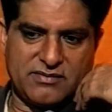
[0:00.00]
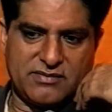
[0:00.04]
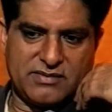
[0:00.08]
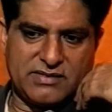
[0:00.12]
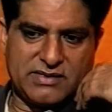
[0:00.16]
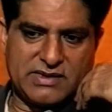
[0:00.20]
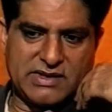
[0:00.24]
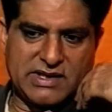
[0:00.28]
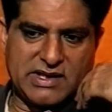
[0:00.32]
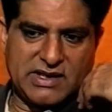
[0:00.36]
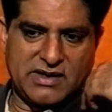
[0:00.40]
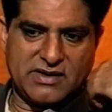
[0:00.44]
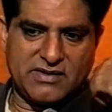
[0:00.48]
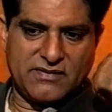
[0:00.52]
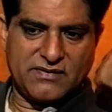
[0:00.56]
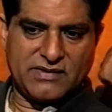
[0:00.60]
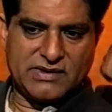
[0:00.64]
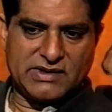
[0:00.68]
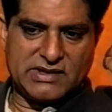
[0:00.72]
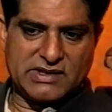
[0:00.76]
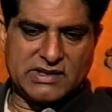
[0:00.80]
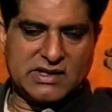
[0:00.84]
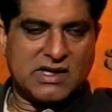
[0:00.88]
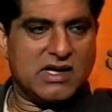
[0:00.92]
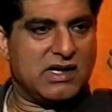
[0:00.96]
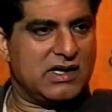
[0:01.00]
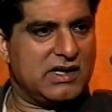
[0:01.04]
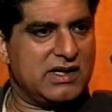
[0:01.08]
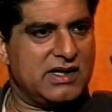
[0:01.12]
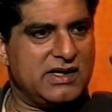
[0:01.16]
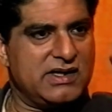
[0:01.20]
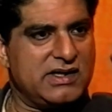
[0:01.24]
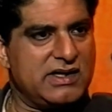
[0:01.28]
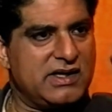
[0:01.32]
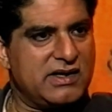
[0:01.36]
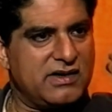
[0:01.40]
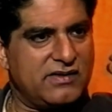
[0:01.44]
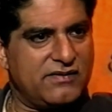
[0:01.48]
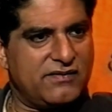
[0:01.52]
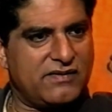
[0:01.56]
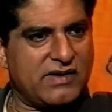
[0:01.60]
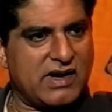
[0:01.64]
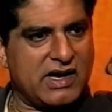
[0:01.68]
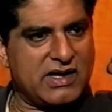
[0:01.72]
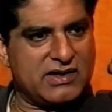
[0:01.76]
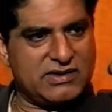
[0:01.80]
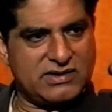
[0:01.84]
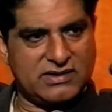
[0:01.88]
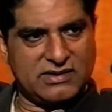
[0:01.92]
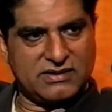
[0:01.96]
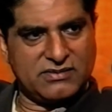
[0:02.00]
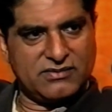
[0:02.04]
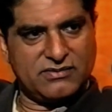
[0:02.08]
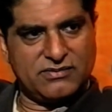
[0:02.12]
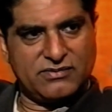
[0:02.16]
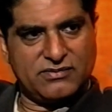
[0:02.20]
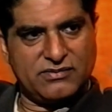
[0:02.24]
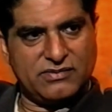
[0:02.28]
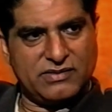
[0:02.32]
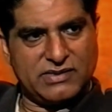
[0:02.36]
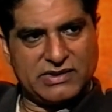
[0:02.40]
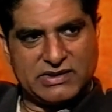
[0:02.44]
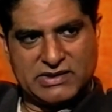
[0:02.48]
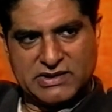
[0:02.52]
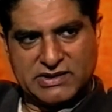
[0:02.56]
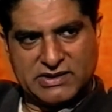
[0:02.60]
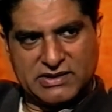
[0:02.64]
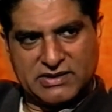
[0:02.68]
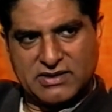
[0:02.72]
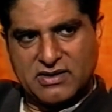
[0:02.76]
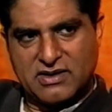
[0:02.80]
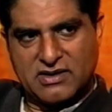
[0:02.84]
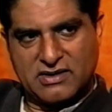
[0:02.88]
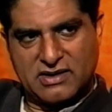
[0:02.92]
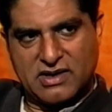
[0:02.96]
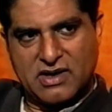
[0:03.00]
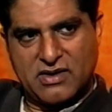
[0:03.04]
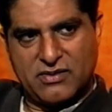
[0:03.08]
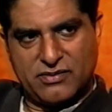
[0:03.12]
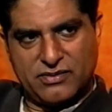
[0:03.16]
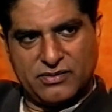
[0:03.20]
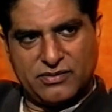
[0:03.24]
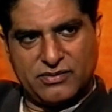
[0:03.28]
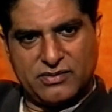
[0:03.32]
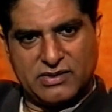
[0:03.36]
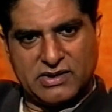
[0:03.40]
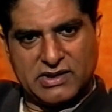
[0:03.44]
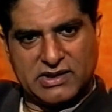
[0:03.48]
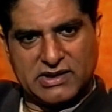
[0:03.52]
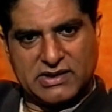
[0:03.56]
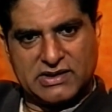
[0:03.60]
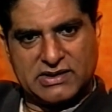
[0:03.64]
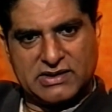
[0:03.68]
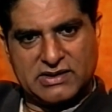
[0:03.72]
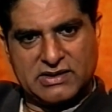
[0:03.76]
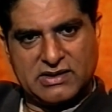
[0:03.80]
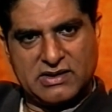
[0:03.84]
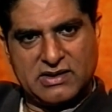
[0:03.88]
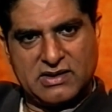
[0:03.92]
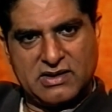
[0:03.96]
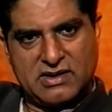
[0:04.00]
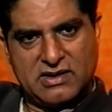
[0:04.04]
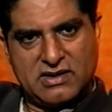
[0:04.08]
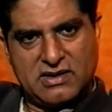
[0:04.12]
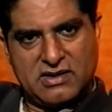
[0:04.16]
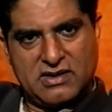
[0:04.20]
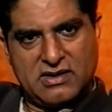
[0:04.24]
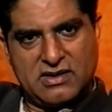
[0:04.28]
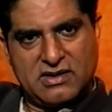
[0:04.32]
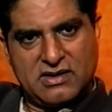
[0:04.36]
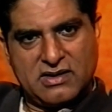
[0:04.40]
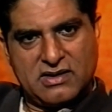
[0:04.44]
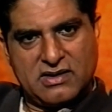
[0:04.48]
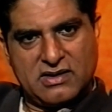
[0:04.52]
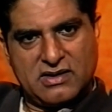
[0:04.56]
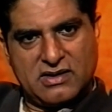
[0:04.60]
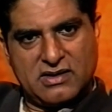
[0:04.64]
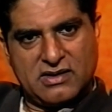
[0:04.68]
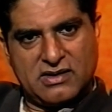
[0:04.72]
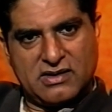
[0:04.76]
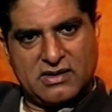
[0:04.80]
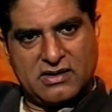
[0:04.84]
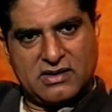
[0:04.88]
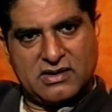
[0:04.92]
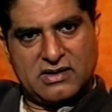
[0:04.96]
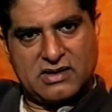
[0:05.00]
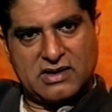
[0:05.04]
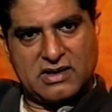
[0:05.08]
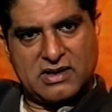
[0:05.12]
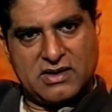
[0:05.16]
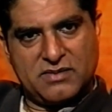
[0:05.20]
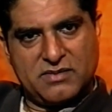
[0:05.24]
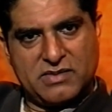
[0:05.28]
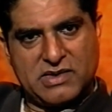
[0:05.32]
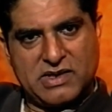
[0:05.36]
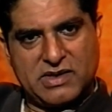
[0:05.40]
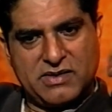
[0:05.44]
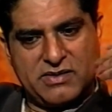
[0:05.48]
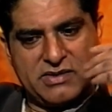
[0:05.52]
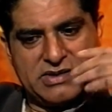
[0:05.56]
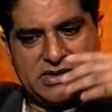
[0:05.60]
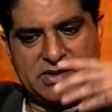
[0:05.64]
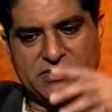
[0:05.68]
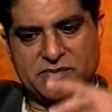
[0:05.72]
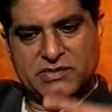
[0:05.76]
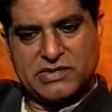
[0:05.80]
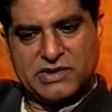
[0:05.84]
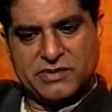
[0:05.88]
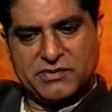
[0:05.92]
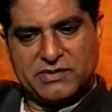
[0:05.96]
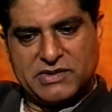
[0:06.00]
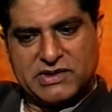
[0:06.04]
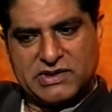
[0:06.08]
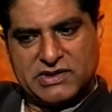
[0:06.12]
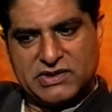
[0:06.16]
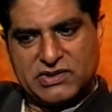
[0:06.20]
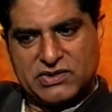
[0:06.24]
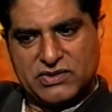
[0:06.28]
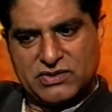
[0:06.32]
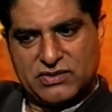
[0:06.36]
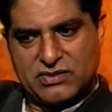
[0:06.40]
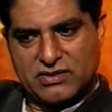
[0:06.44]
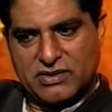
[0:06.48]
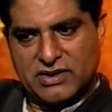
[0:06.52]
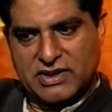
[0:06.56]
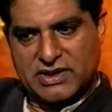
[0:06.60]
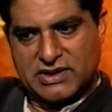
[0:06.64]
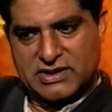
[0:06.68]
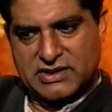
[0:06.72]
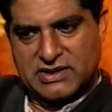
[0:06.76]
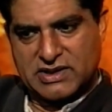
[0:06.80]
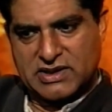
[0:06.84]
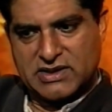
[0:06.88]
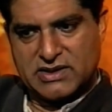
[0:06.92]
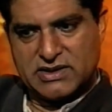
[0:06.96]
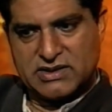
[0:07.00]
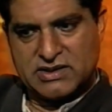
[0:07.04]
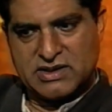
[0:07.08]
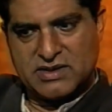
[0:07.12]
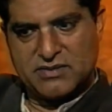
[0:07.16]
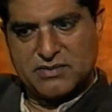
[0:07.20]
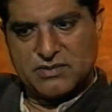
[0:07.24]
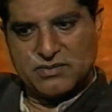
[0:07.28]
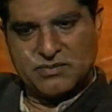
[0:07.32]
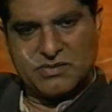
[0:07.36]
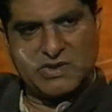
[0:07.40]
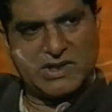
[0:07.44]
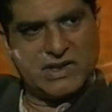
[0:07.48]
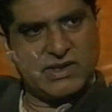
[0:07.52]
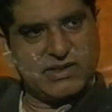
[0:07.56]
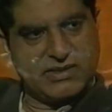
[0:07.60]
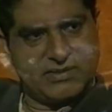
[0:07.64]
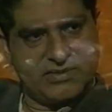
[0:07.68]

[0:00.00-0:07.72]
think of it in a linear fashion, which is not how it works. Karma simply means choice. Anytime you make a